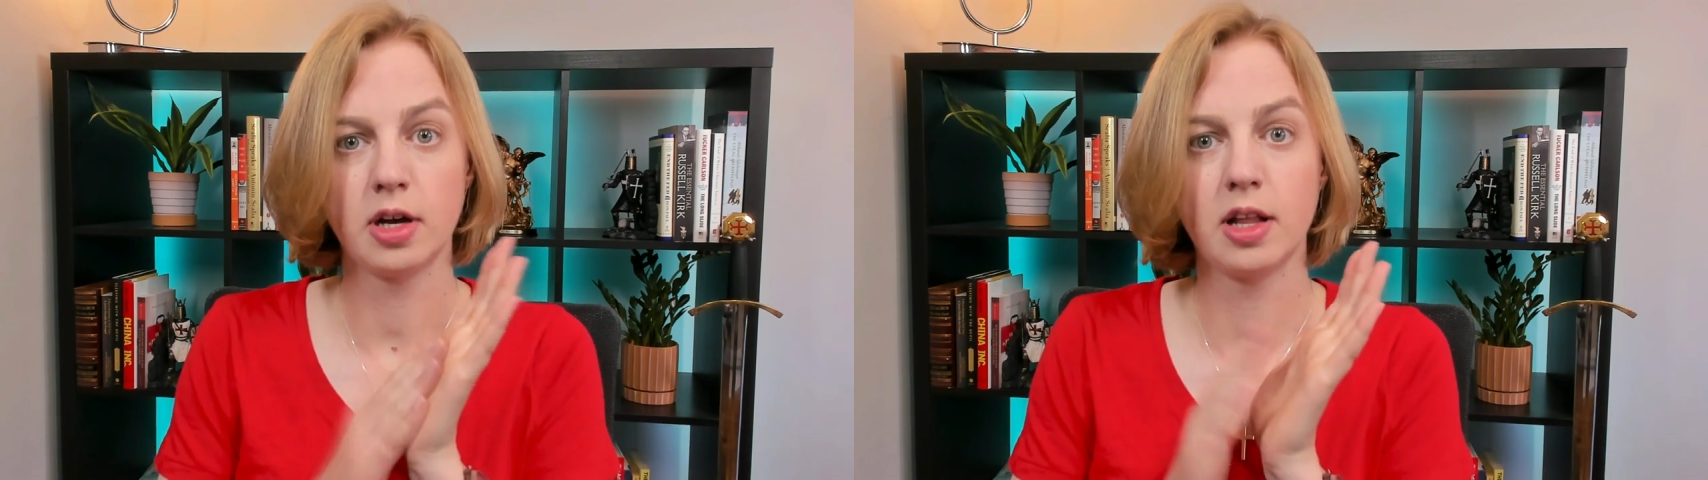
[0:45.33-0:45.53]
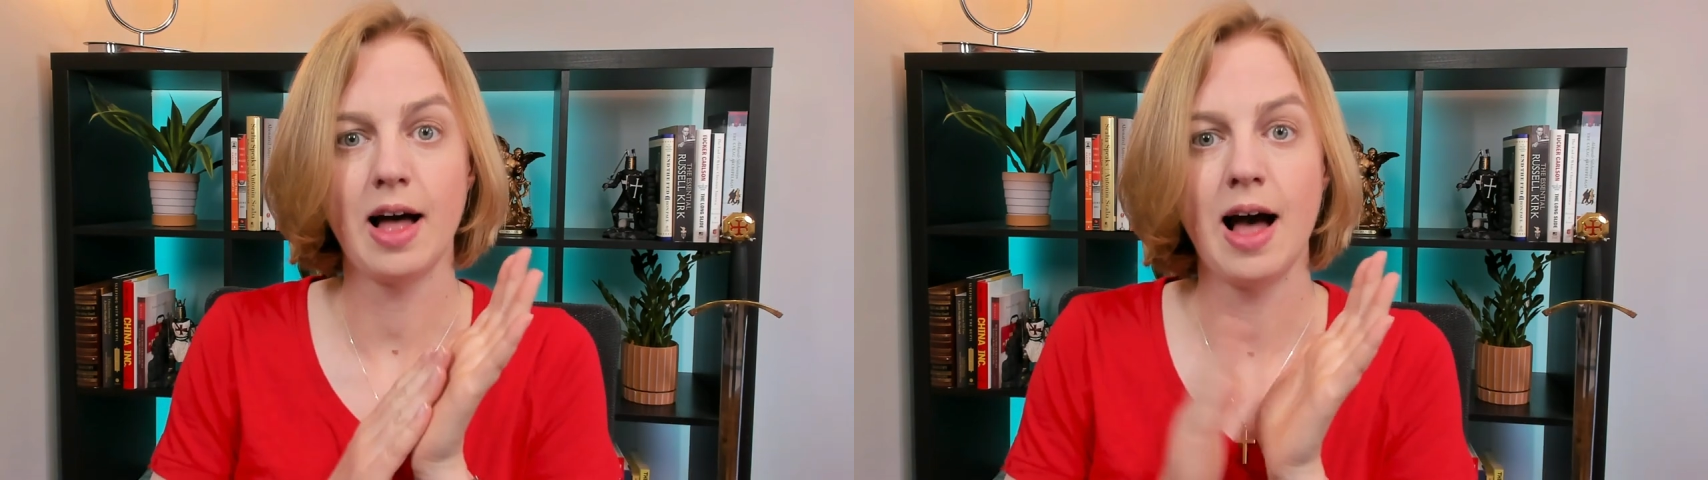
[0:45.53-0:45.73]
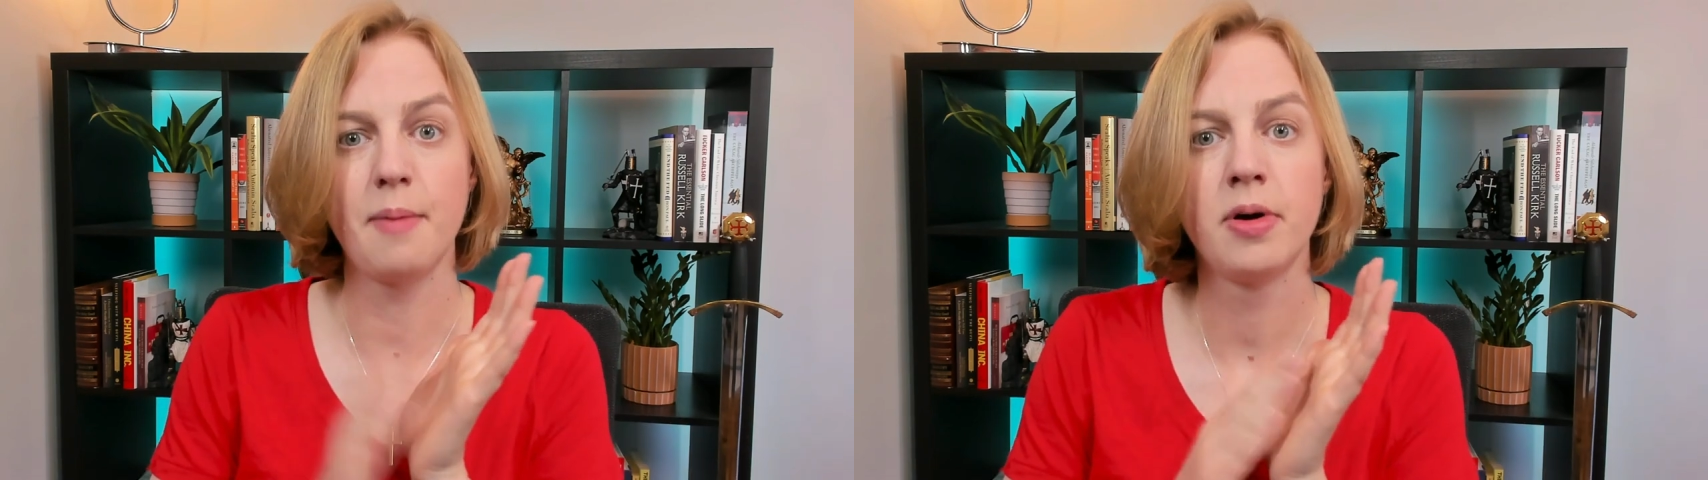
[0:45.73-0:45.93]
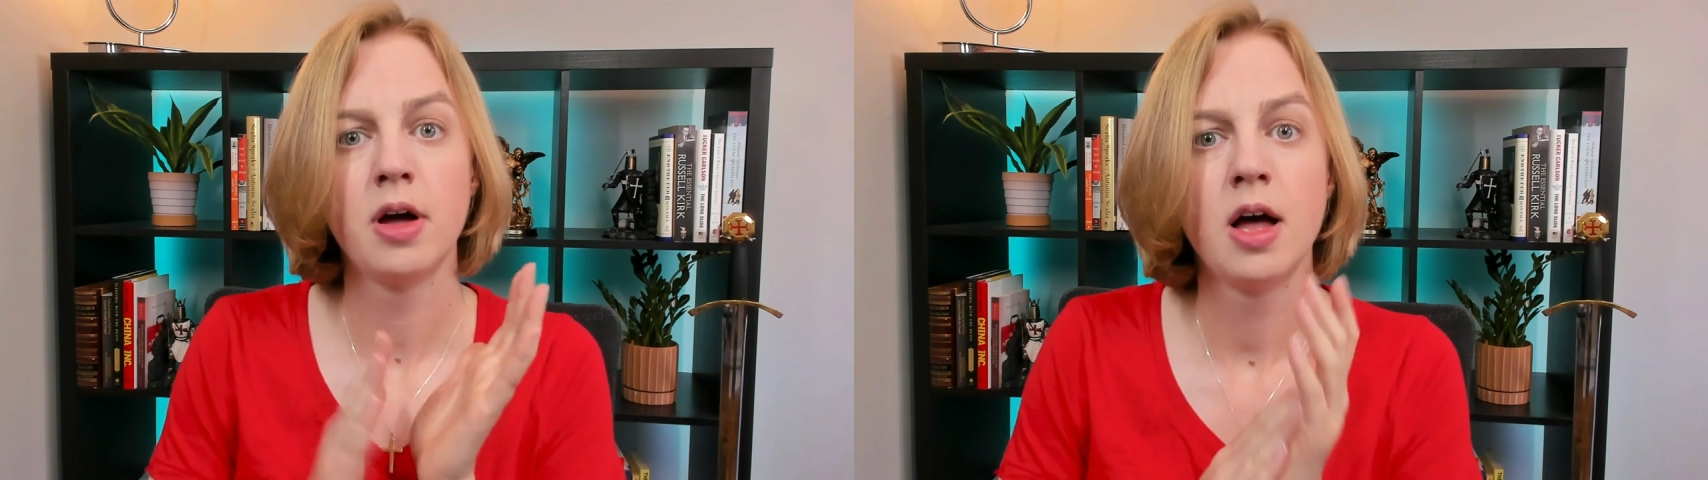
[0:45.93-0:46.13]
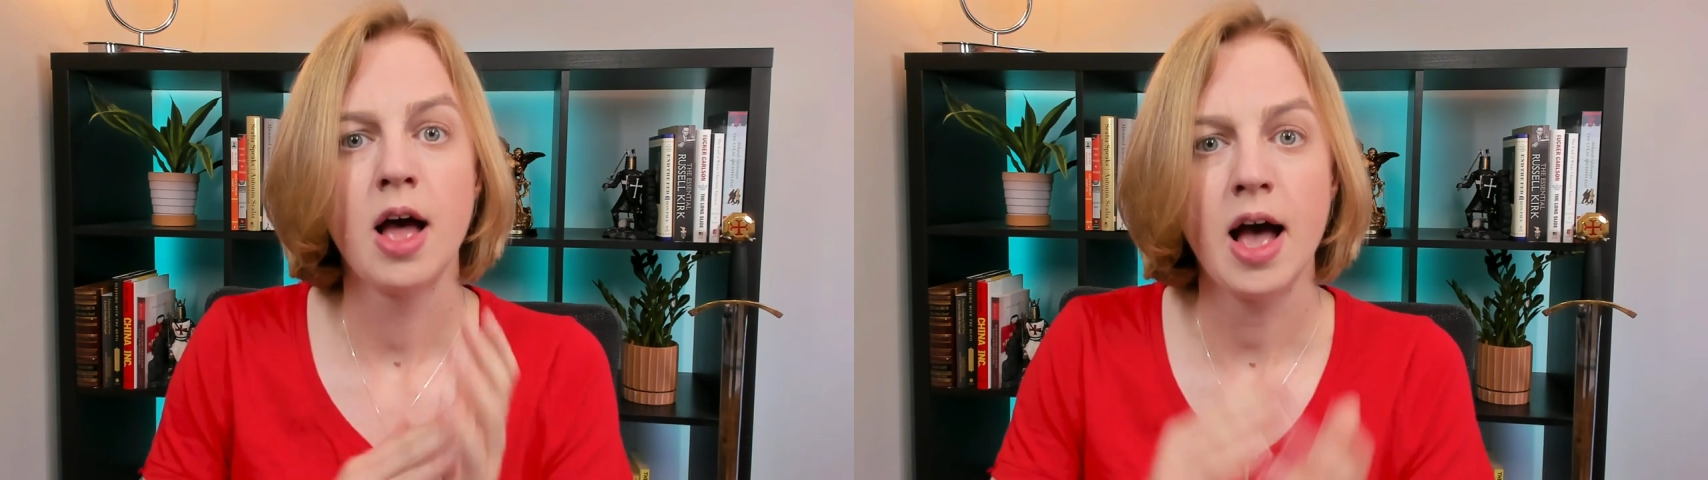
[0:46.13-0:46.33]
clap
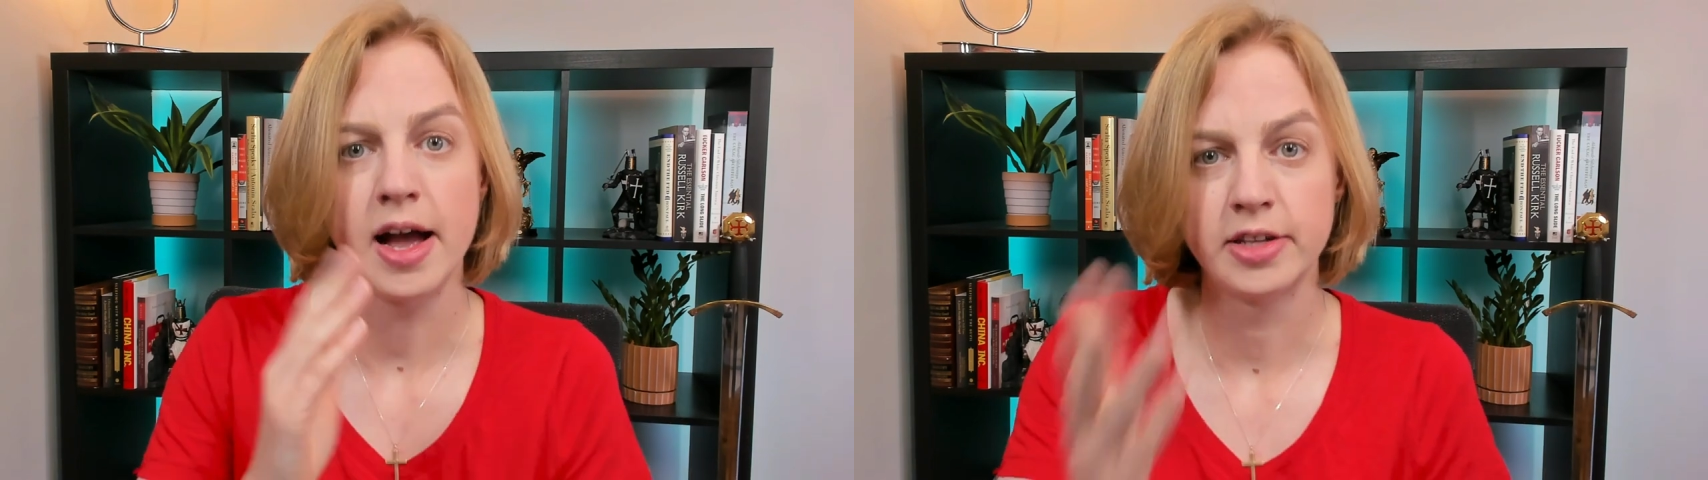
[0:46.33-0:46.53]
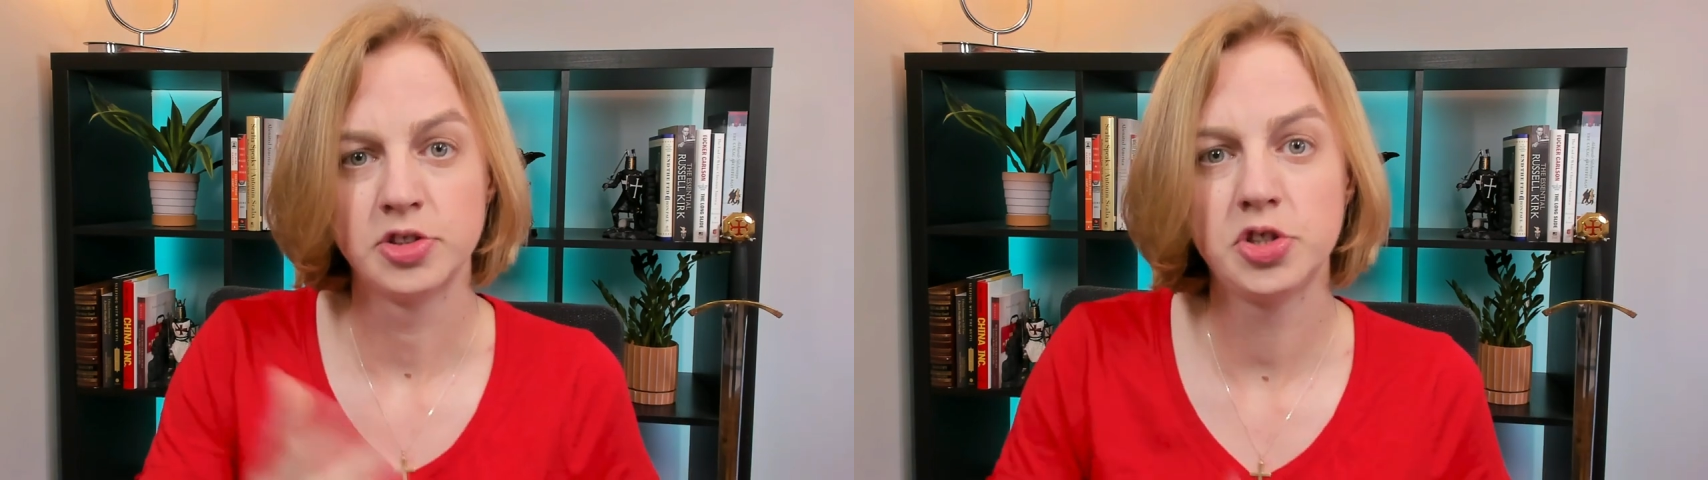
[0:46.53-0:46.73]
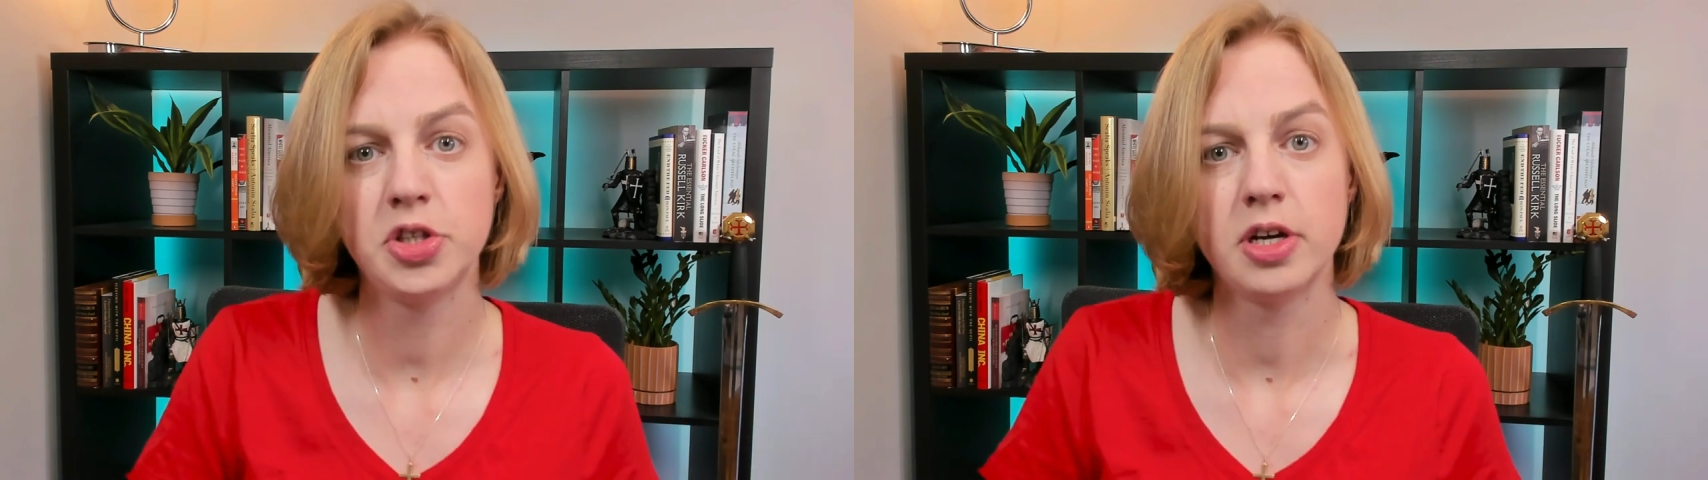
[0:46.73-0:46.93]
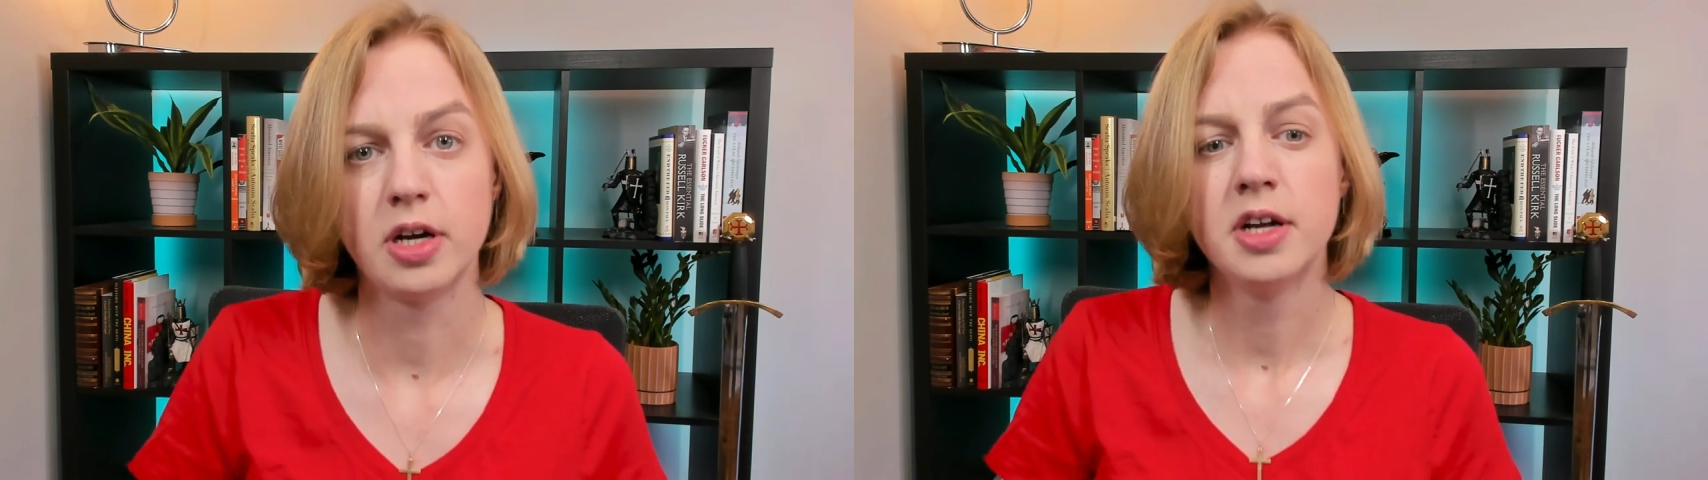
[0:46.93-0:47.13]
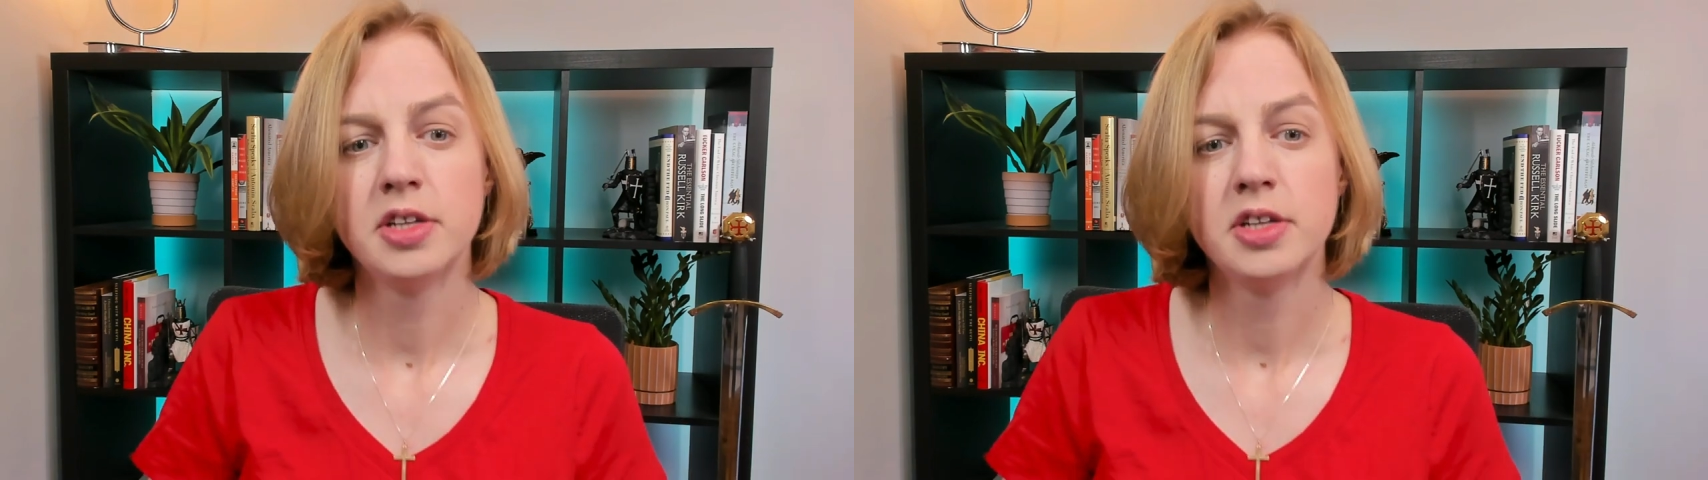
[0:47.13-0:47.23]
and cheer.